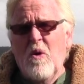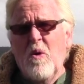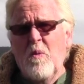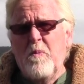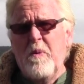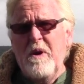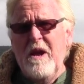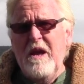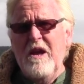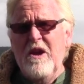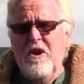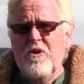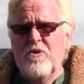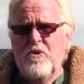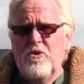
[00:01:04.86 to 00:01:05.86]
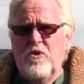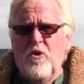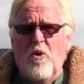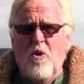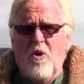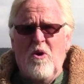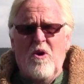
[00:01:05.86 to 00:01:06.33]
opening the
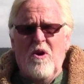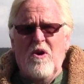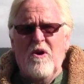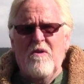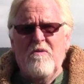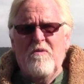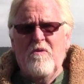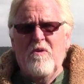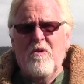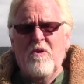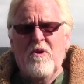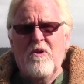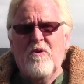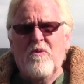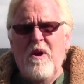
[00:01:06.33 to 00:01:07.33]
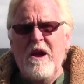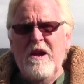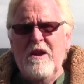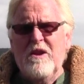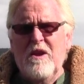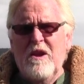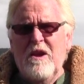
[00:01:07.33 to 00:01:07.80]
door for a
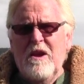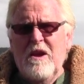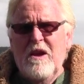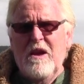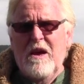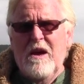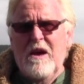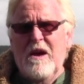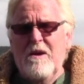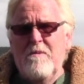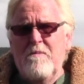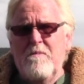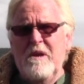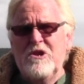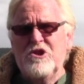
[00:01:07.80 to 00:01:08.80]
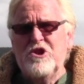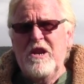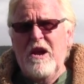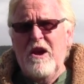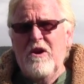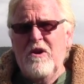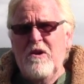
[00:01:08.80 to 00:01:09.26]
great
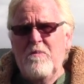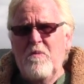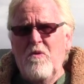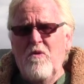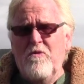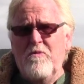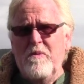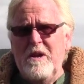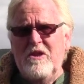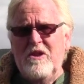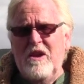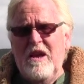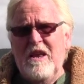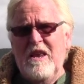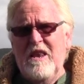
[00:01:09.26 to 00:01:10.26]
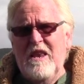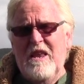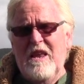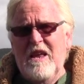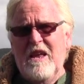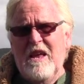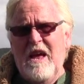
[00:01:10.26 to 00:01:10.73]
missionary movement
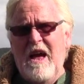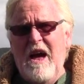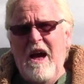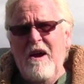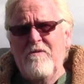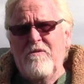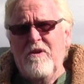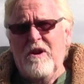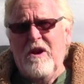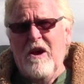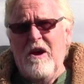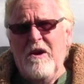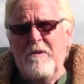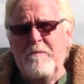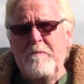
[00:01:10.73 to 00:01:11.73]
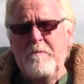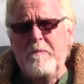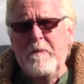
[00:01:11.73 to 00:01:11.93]
in Africa,